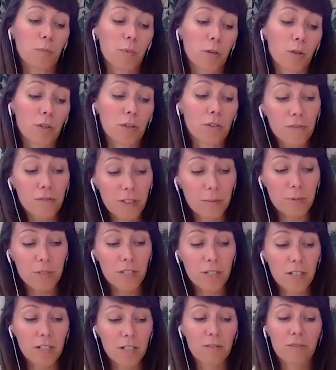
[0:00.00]
But on the flip
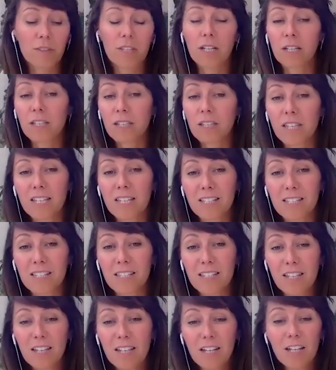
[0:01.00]
side of that, there's,
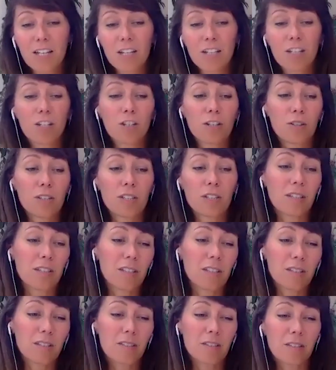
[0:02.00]
you know, that
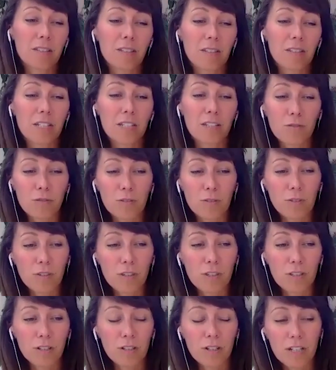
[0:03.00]
it's
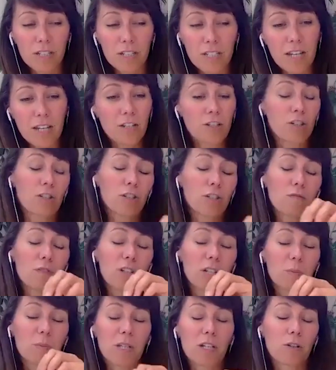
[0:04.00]
the attention has
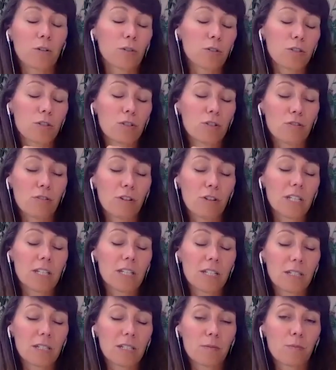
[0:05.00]
really been
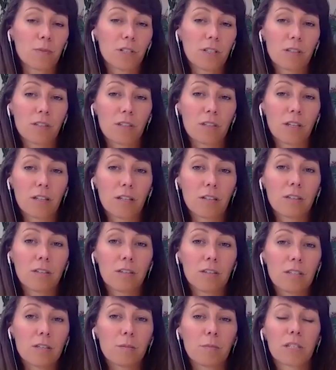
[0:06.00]
concentrated with
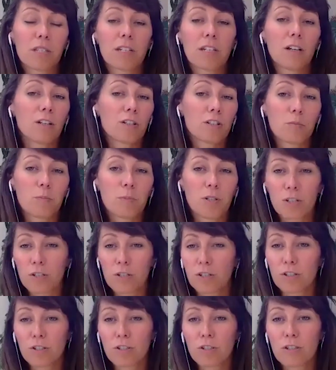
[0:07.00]
some of the larger
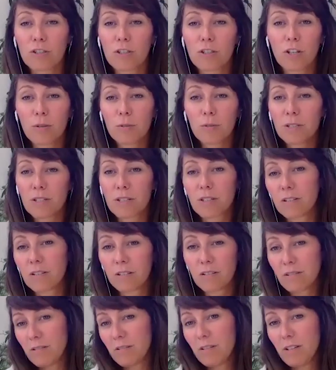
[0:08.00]
merchants, you know, into